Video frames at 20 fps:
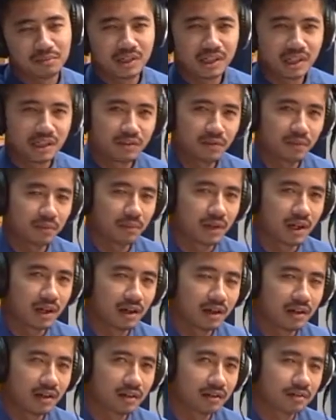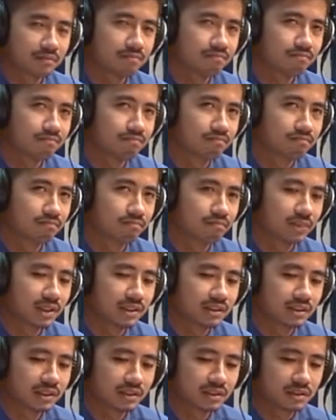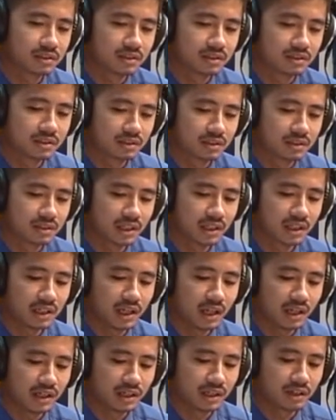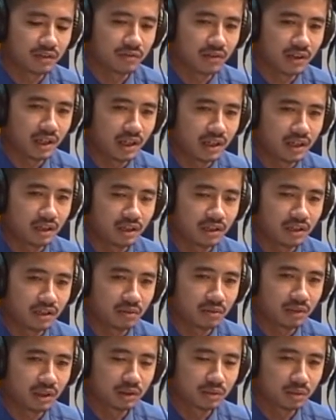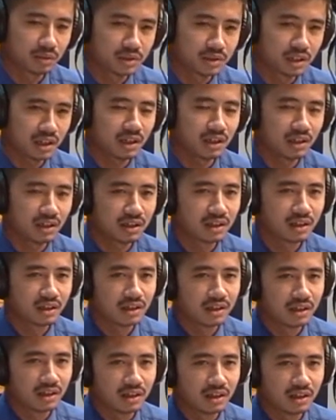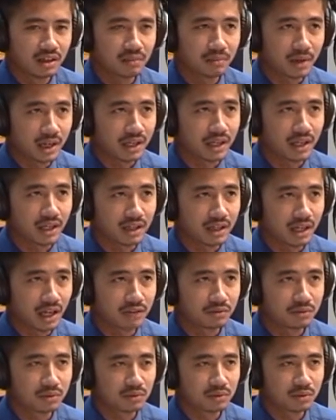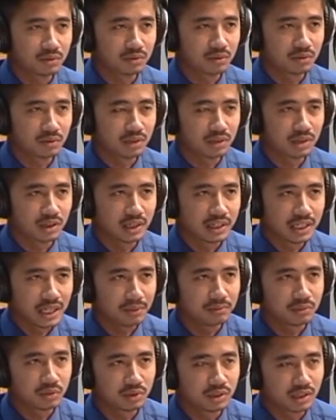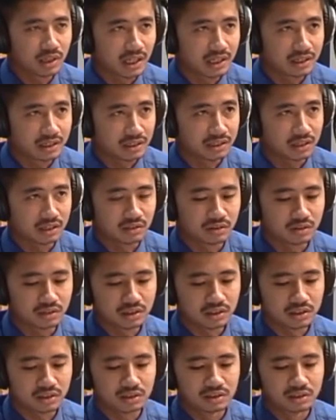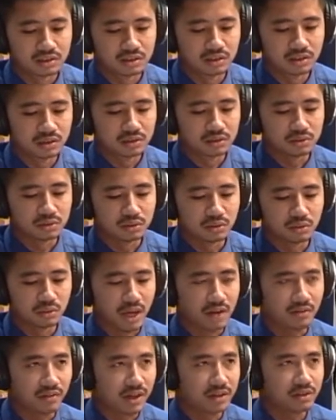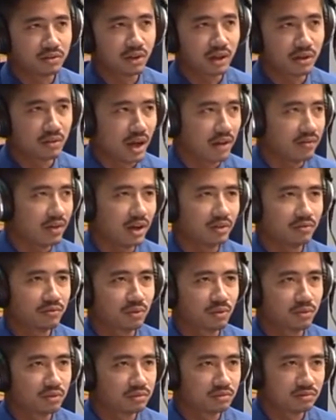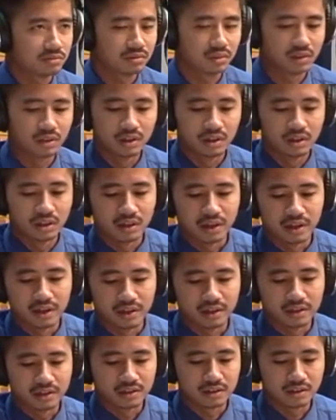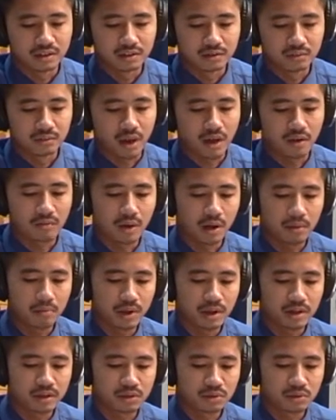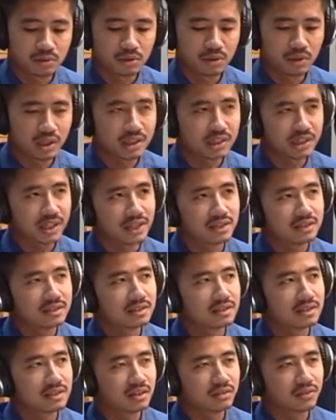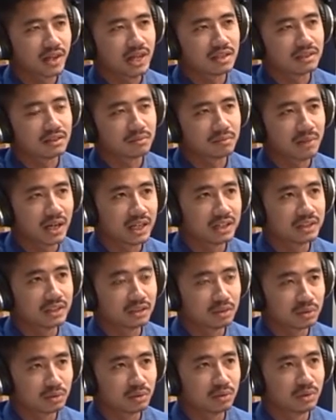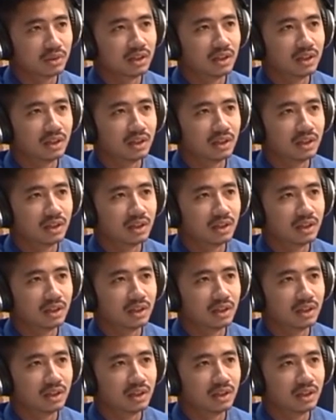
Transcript: believe business think that if they want to stay in the market, they have to adapt to the latest technology. So we have Android, we have iPhone, and we have BlackBerry. So it can serve as a marketing tool